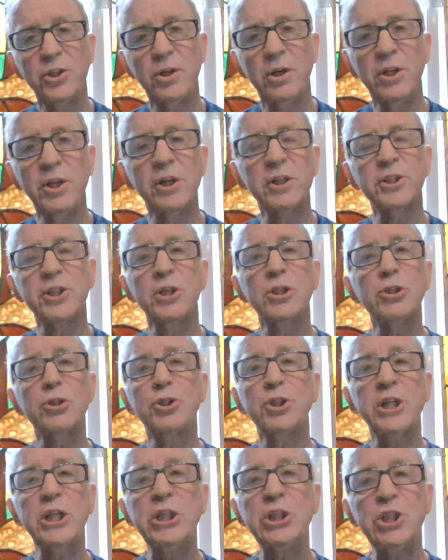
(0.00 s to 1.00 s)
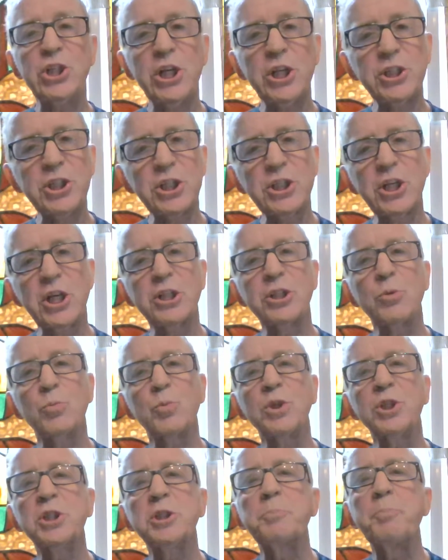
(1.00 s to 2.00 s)
You know, it's interesting. Jesus doesn't
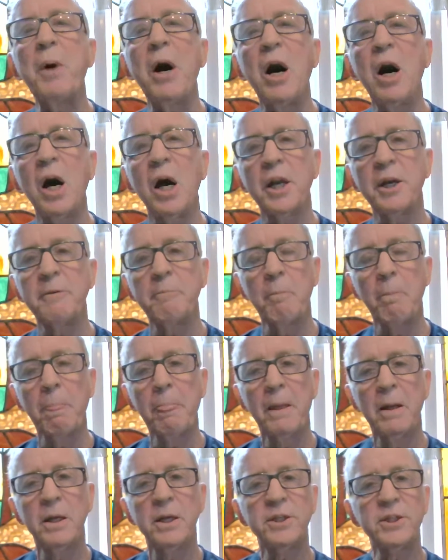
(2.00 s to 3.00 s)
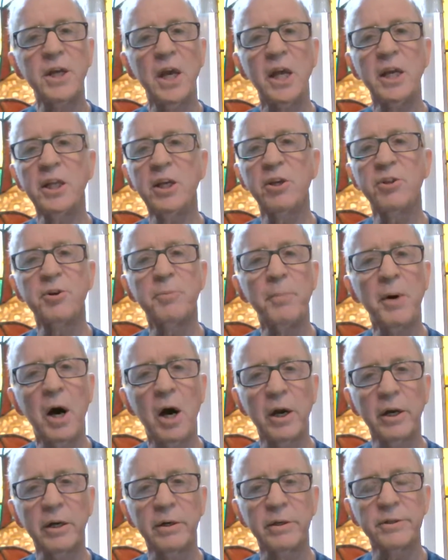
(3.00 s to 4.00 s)
respond to any of the
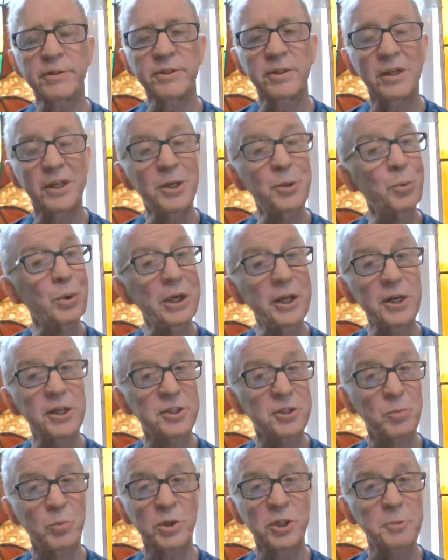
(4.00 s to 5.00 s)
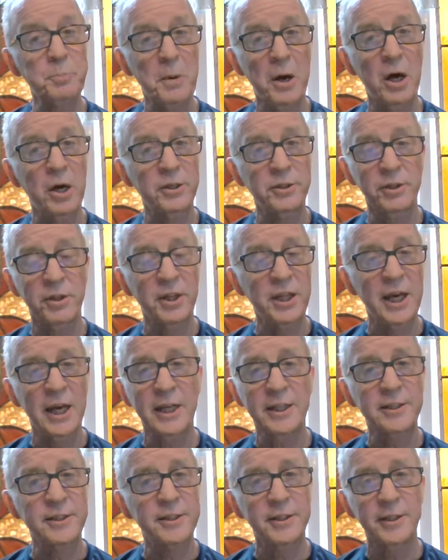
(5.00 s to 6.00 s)
mockers. He really doesn't respond to
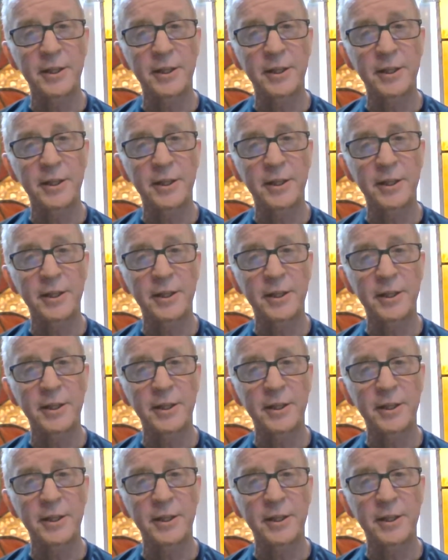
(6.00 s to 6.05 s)
that